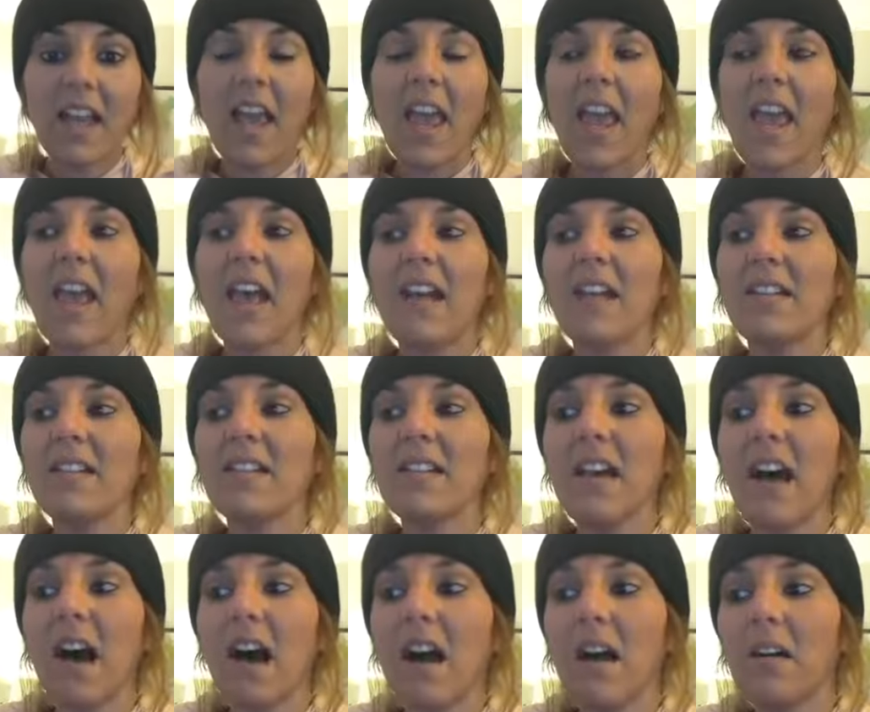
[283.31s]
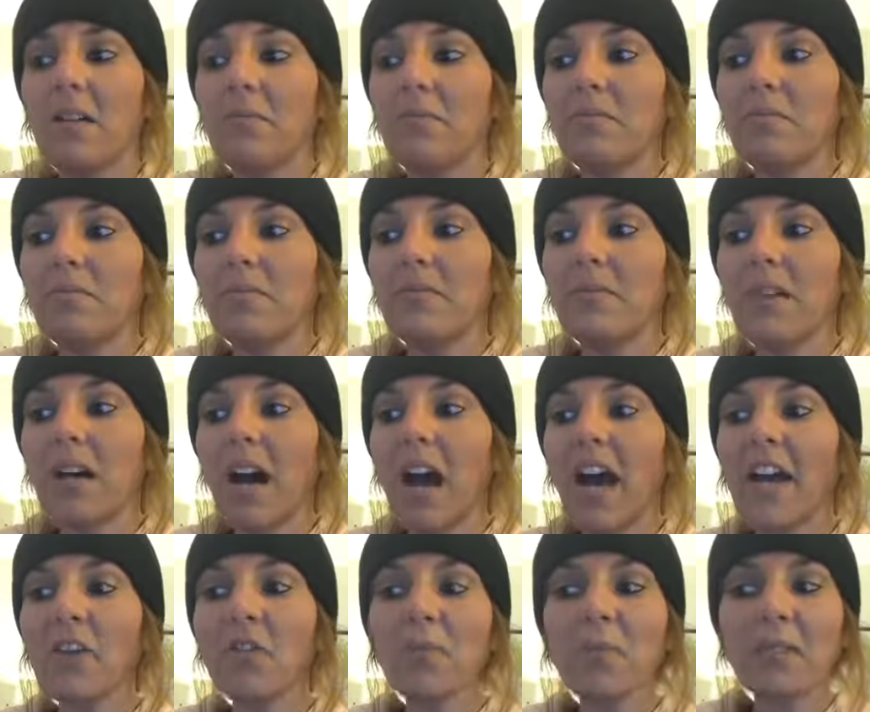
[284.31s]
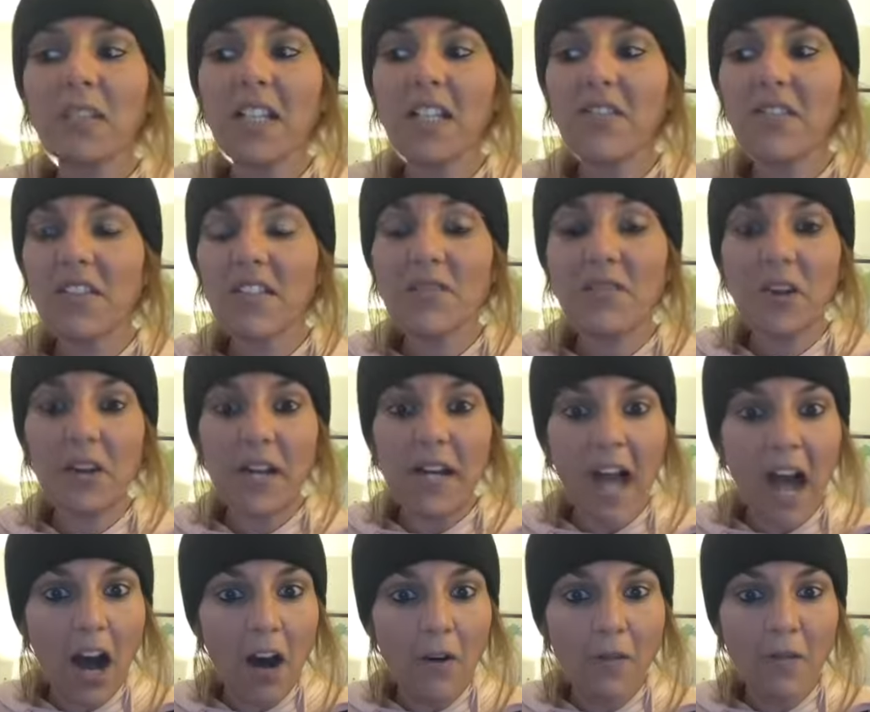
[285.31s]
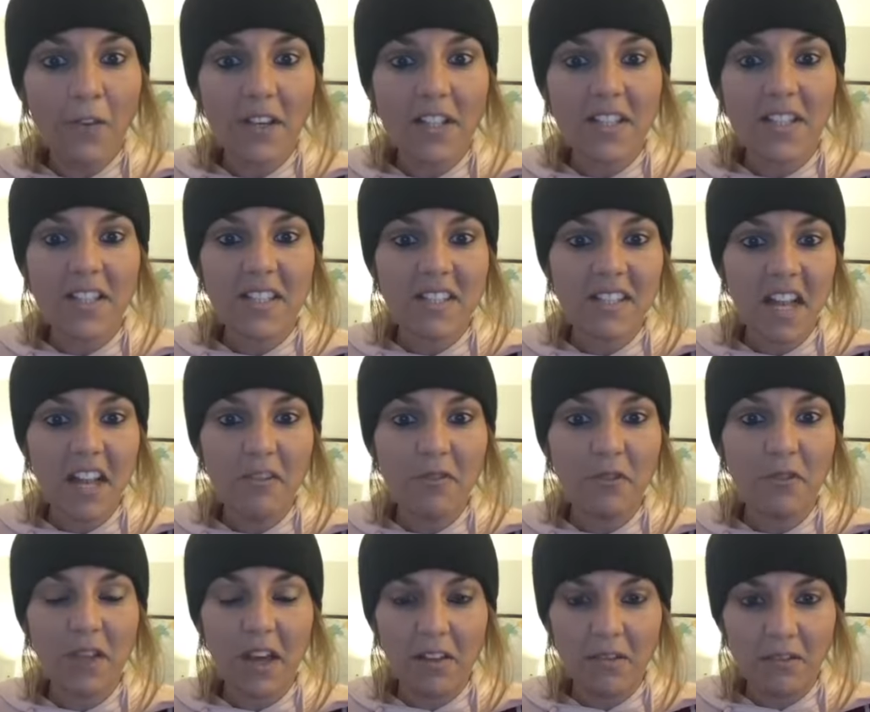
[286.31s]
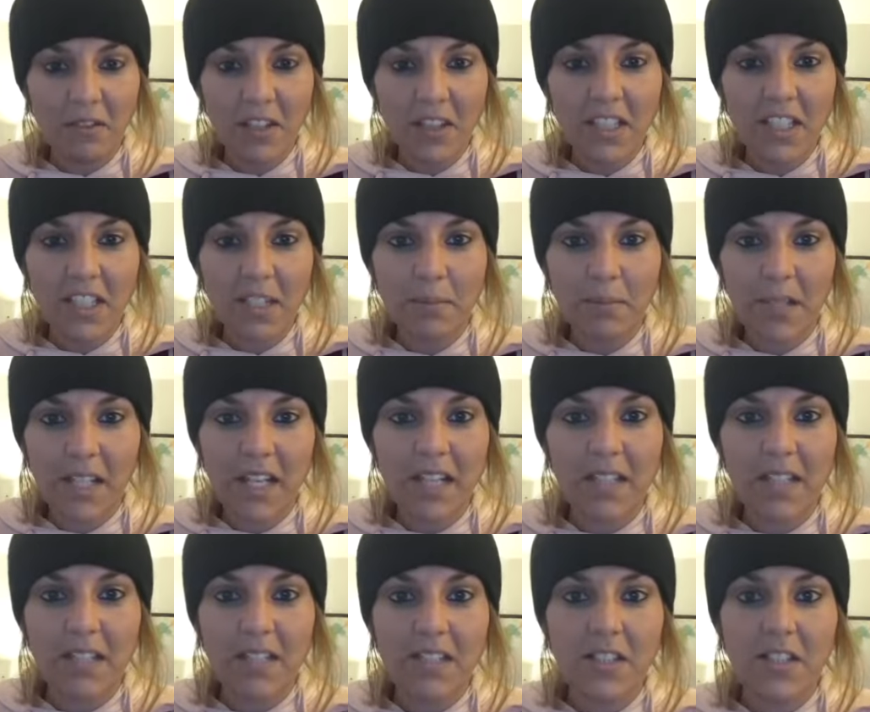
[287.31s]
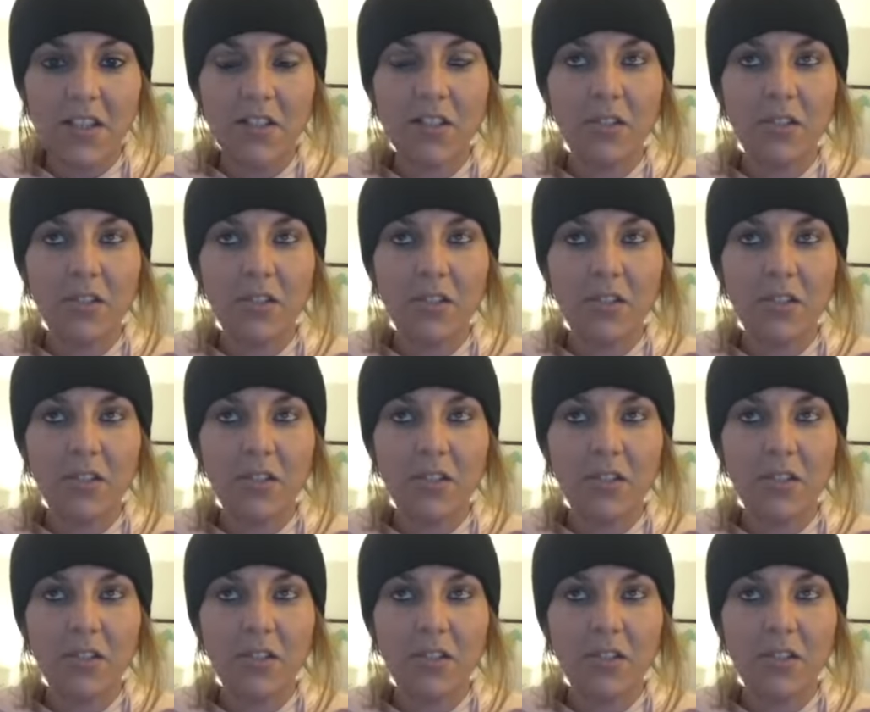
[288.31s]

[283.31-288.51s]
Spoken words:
And I don't believe it's very healthy to stifle that feeling because